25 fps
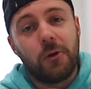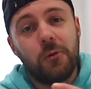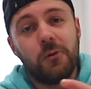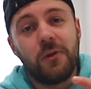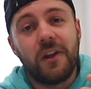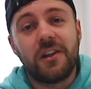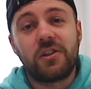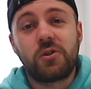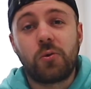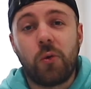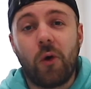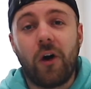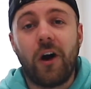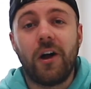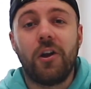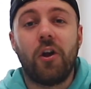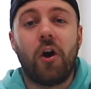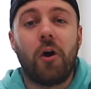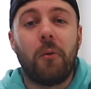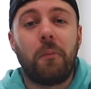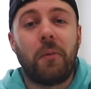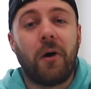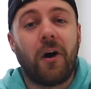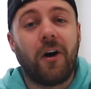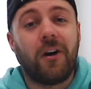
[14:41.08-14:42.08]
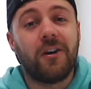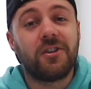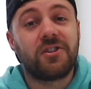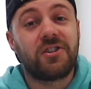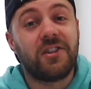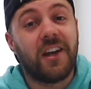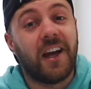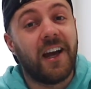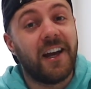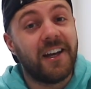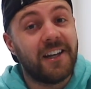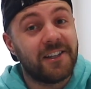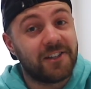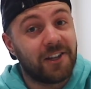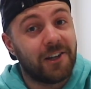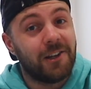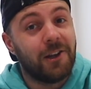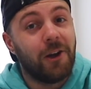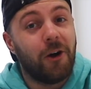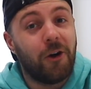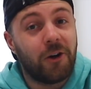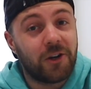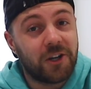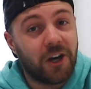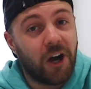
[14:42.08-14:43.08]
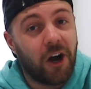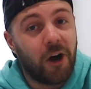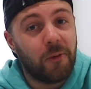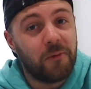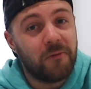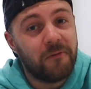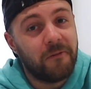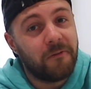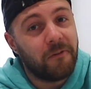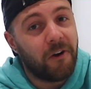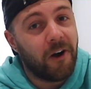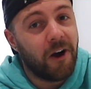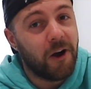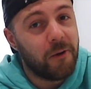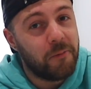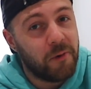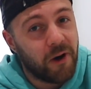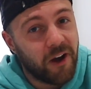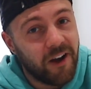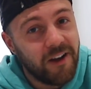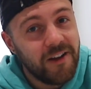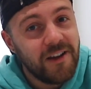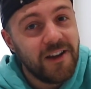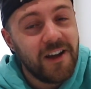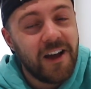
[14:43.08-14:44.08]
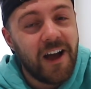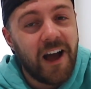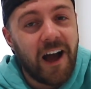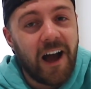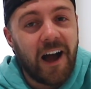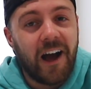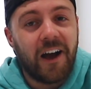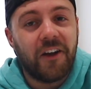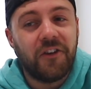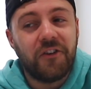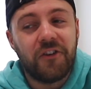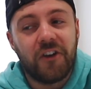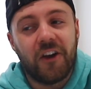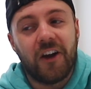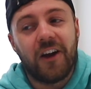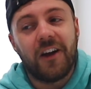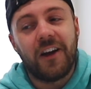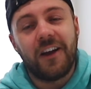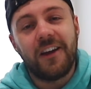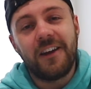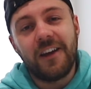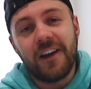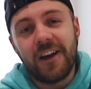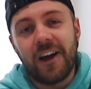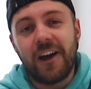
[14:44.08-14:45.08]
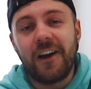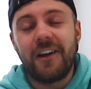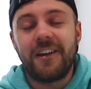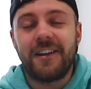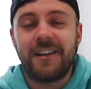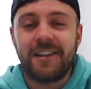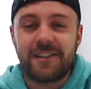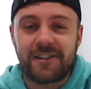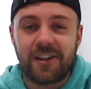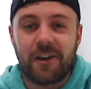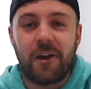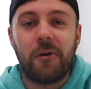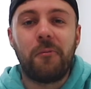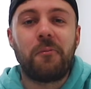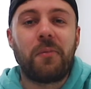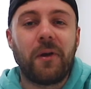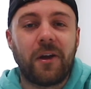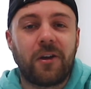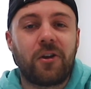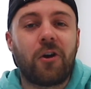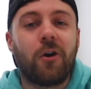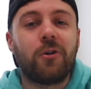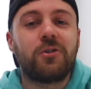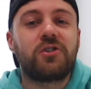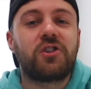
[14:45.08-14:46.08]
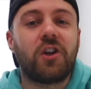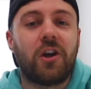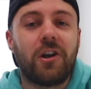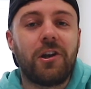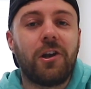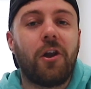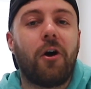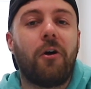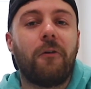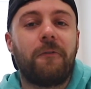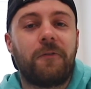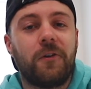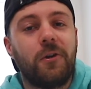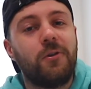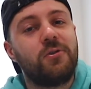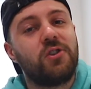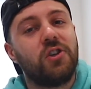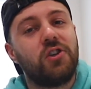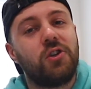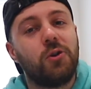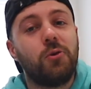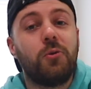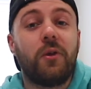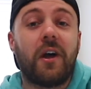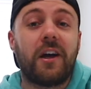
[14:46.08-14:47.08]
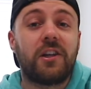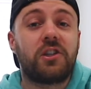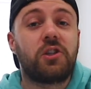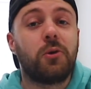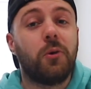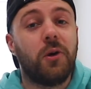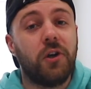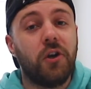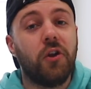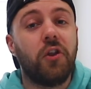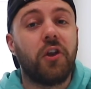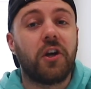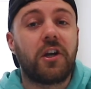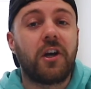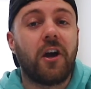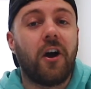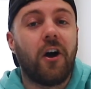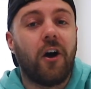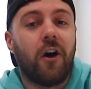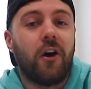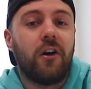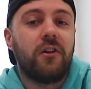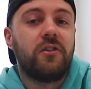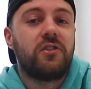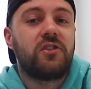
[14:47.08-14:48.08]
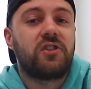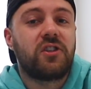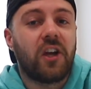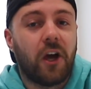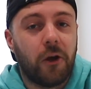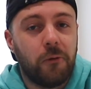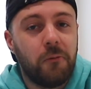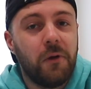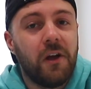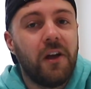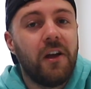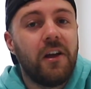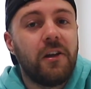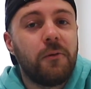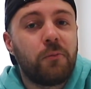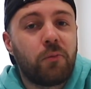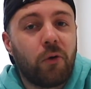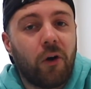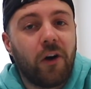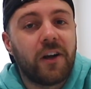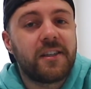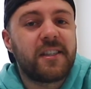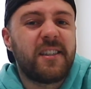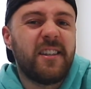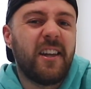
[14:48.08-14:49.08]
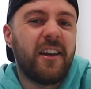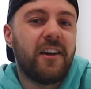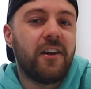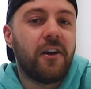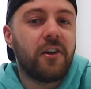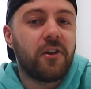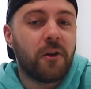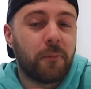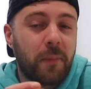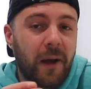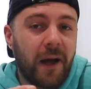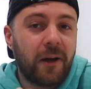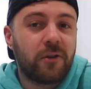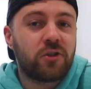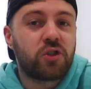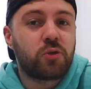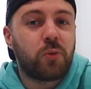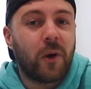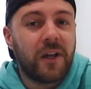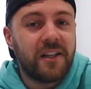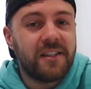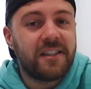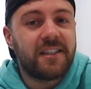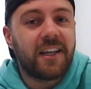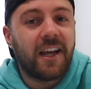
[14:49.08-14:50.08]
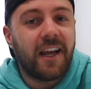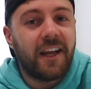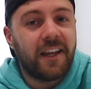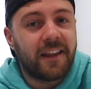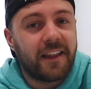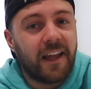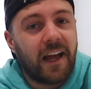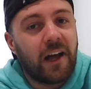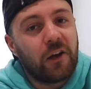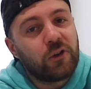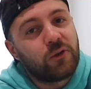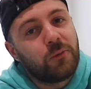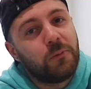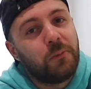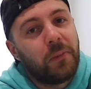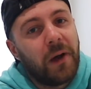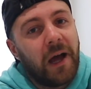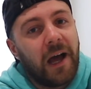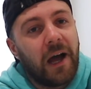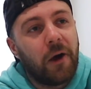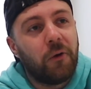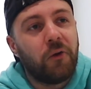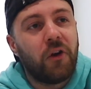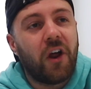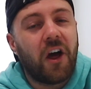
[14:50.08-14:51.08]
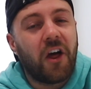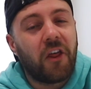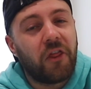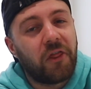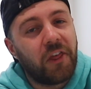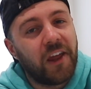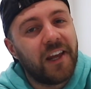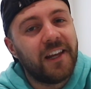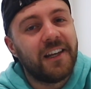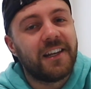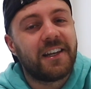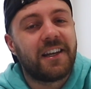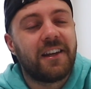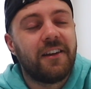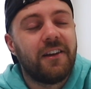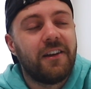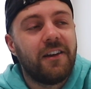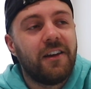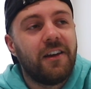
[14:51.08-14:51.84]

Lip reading: there's quite a lot of parts there, there's a lot of carbon fibre, and it costs a lot for you to do that to another car. So pricing it at about £28,000, I think,